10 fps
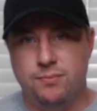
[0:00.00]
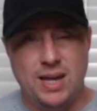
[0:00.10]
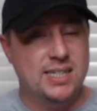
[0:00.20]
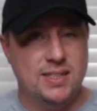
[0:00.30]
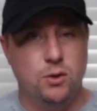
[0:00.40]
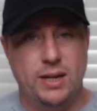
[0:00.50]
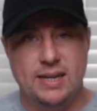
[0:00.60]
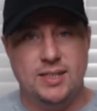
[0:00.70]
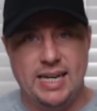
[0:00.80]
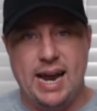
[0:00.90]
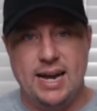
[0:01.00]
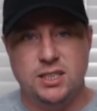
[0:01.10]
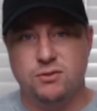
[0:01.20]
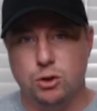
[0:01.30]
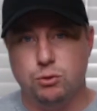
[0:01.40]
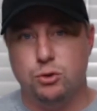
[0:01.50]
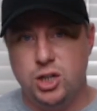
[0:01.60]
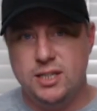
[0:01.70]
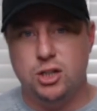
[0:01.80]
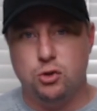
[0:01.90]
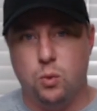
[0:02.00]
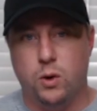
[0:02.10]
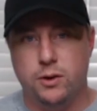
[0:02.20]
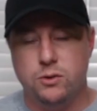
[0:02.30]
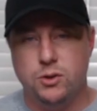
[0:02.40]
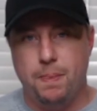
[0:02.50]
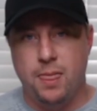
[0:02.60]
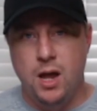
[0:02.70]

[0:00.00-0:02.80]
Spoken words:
They still kiss the ass of social justice warriors.